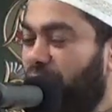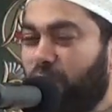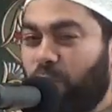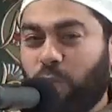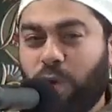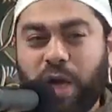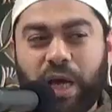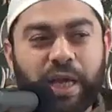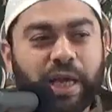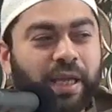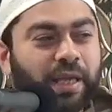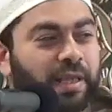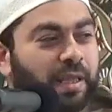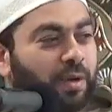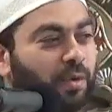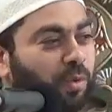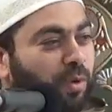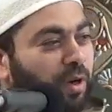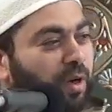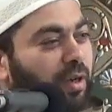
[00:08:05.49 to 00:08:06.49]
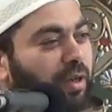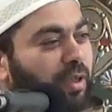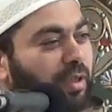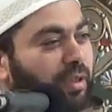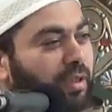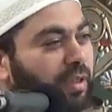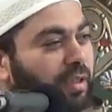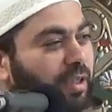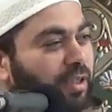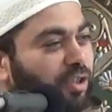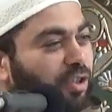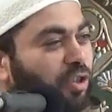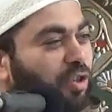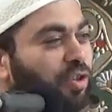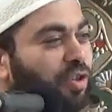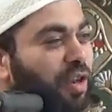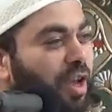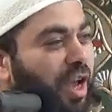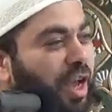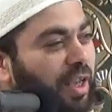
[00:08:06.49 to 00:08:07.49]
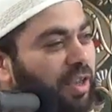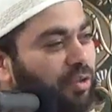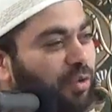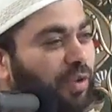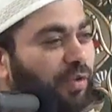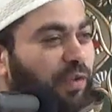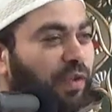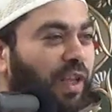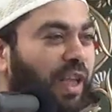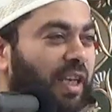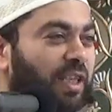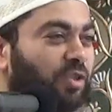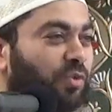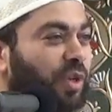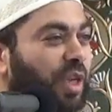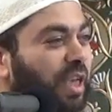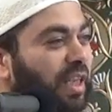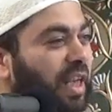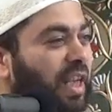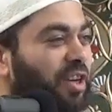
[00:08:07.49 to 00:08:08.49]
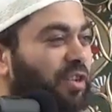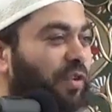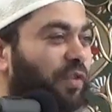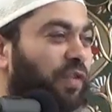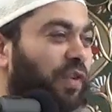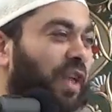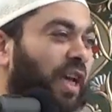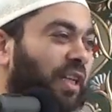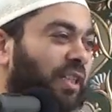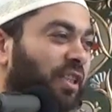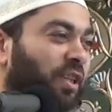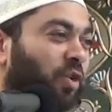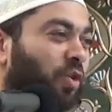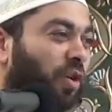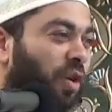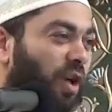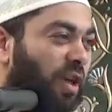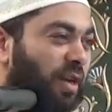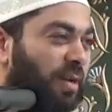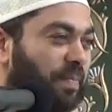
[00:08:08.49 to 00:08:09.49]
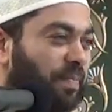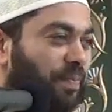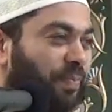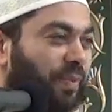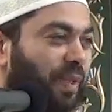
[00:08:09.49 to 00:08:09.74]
Why in the world do you not read and reflect the Quran?